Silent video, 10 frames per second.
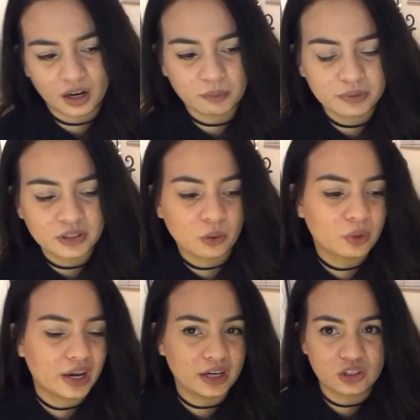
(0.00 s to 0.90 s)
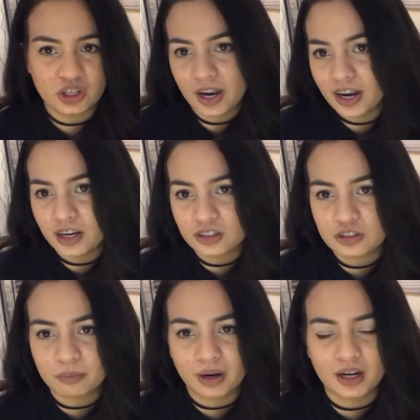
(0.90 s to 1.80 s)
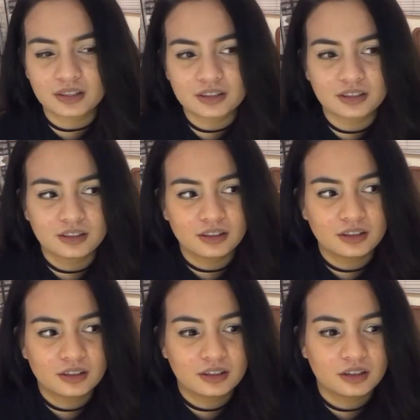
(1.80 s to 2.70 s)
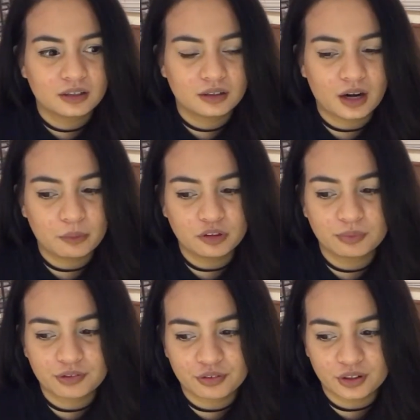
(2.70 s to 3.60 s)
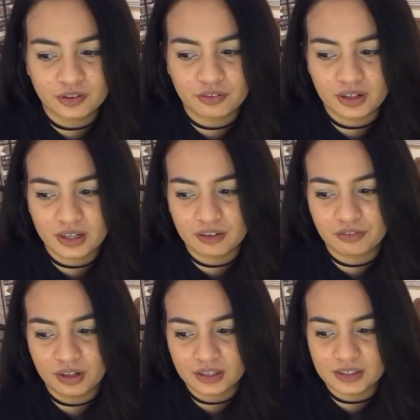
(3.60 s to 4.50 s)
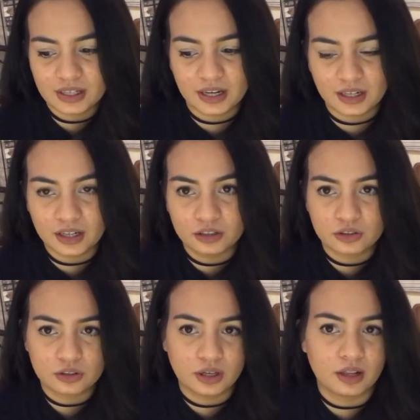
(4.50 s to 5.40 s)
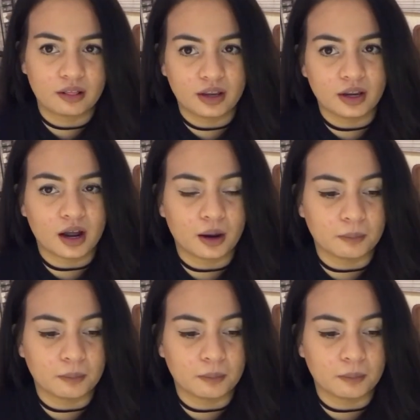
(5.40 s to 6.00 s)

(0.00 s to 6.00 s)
it was an okay change, but I would have preferred if he stayed in the